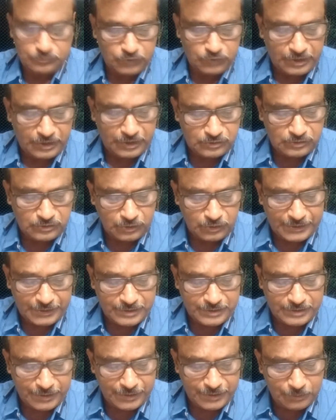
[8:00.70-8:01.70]
is not
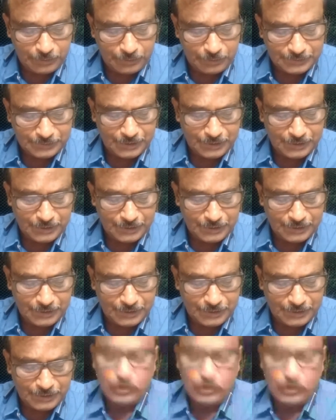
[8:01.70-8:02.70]
exceeding one-third,
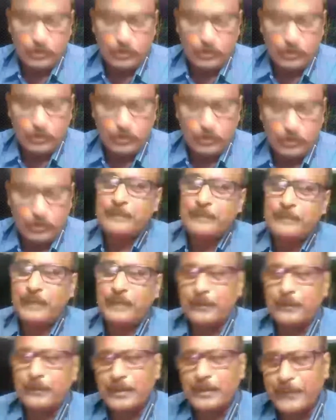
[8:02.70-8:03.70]
but if in
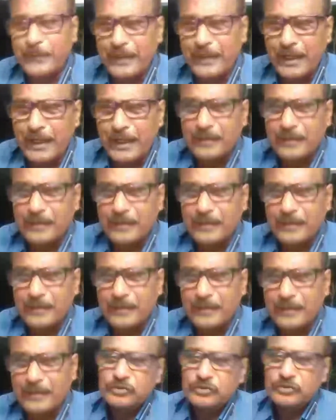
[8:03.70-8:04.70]
favor of a heir,
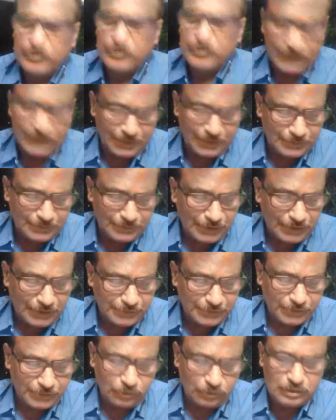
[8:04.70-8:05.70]
similarly that
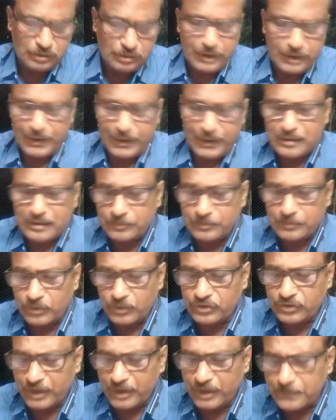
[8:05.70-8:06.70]
the other heirs
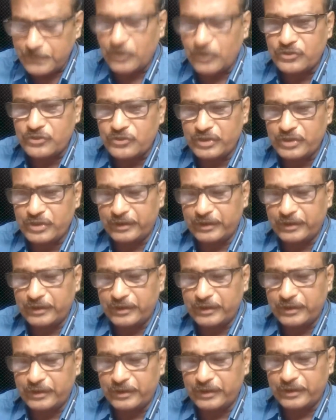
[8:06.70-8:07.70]
must give consent
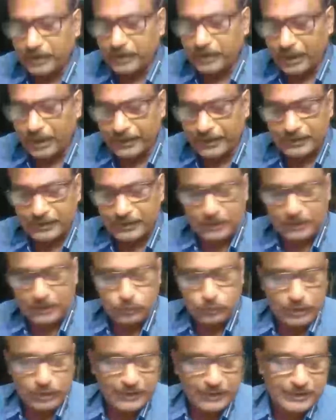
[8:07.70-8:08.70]
regarding that
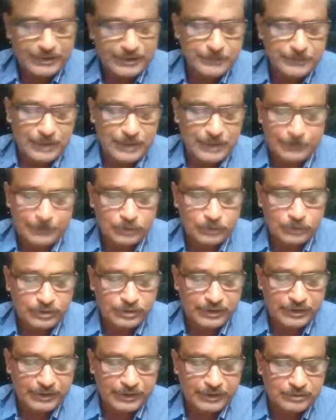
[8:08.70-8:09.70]
to that gift after
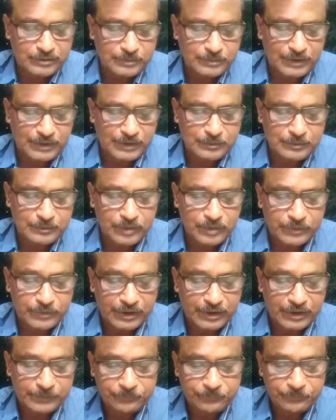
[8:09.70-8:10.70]
the death of that Mohammedan.